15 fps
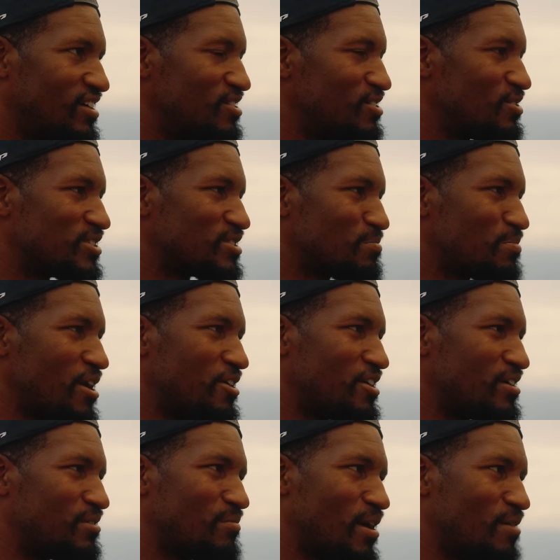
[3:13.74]
You know, as a
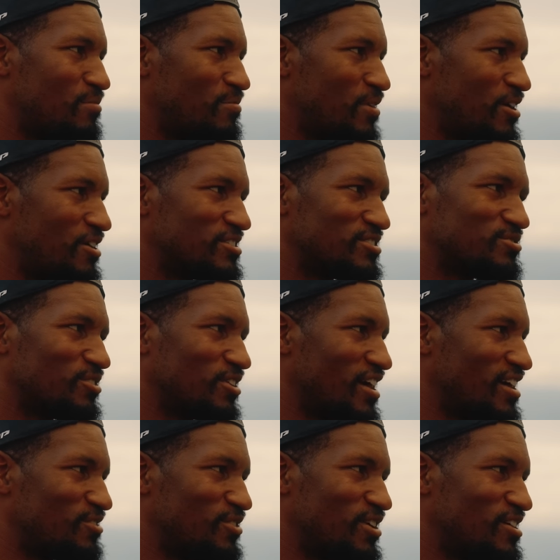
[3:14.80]
parent, my parents were
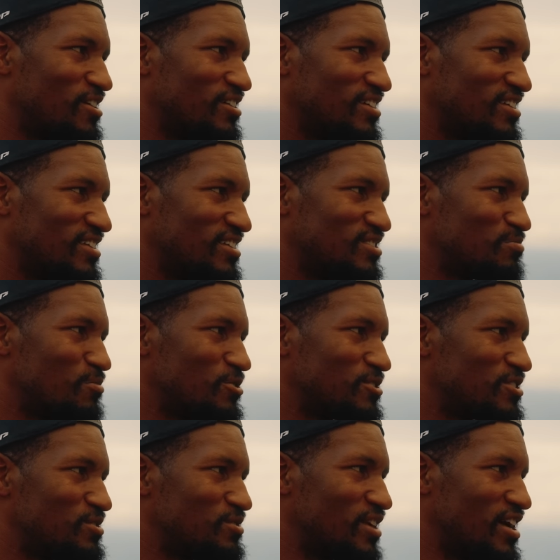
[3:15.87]
like, we don't, this
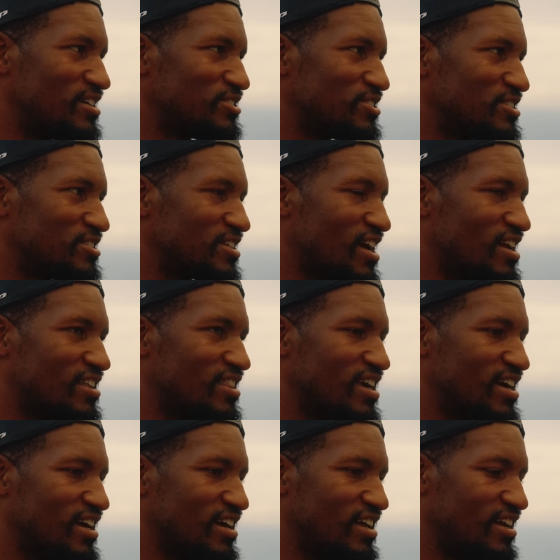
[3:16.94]
sport's too dangerous kind of
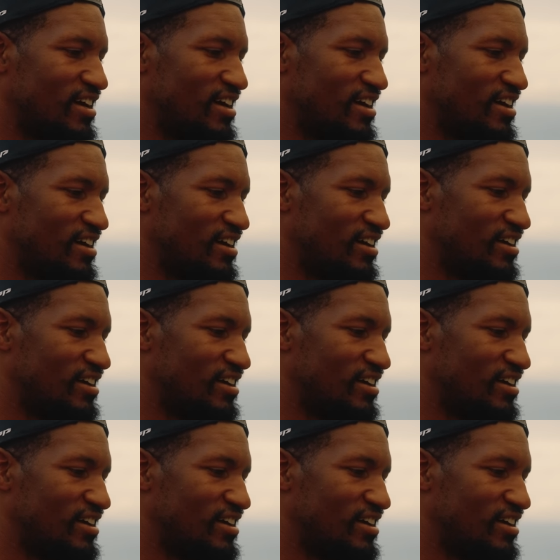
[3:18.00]
thing, and uh,